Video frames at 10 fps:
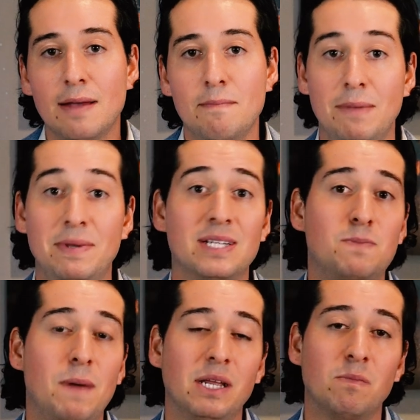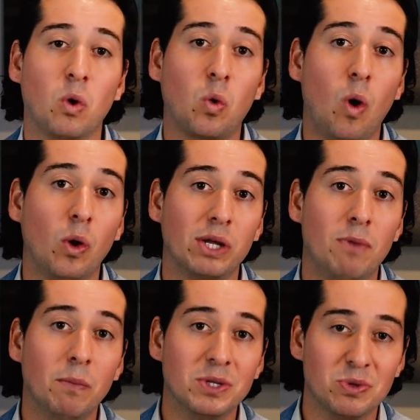Maybe it's spending more quality
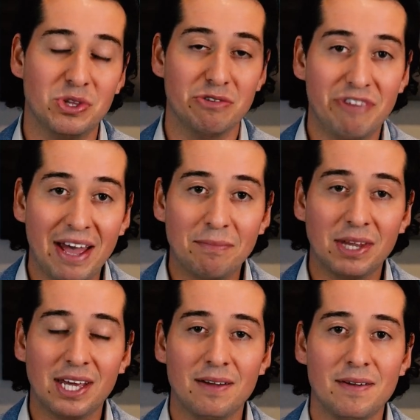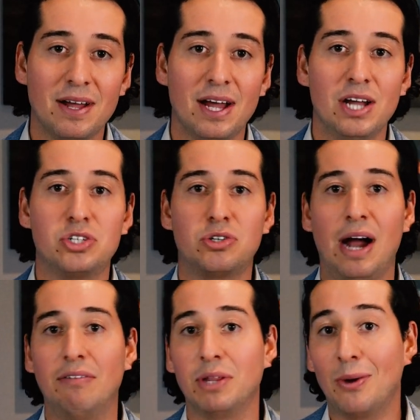moments with your family,
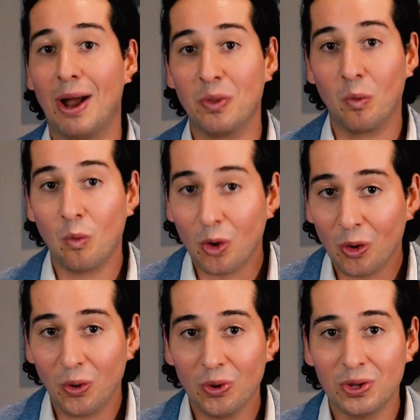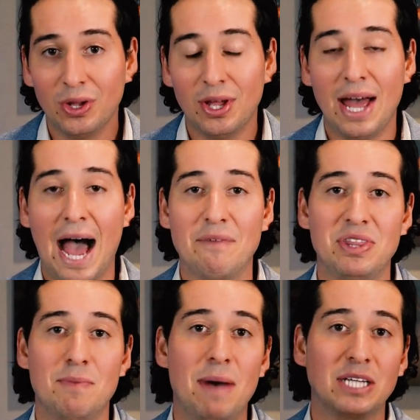traveling around the world, having
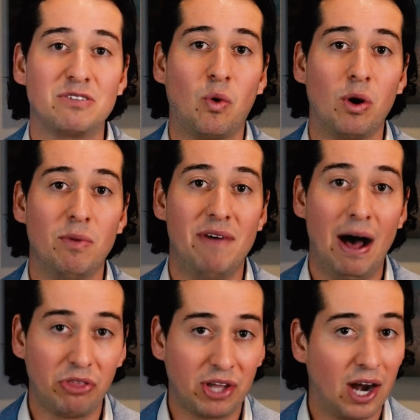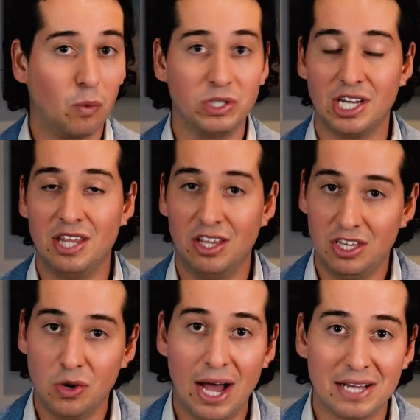the best form of healthcare, which in the
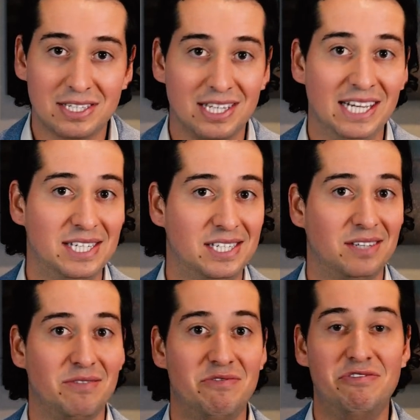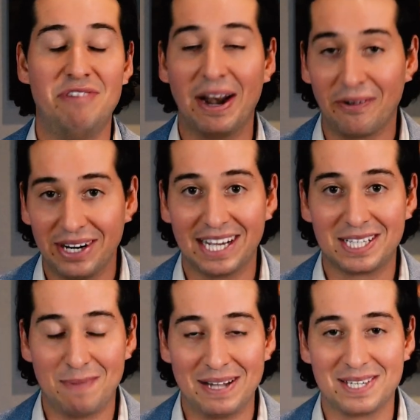US is very
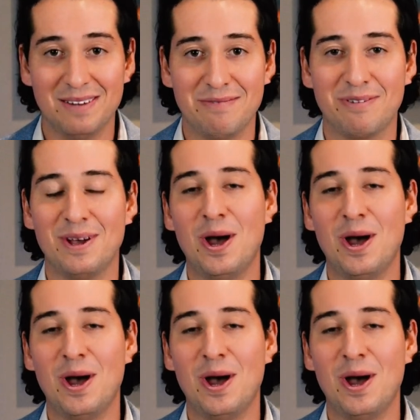expensive.